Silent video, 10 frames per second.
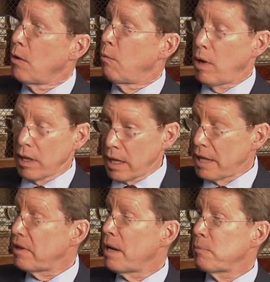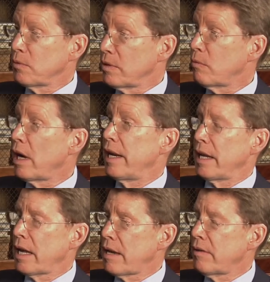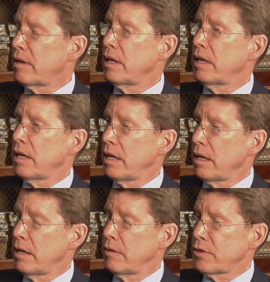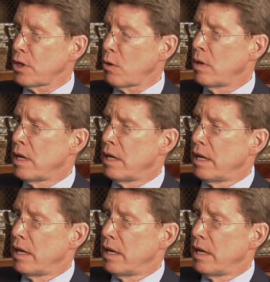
Well, that's absolutely right. And uh, so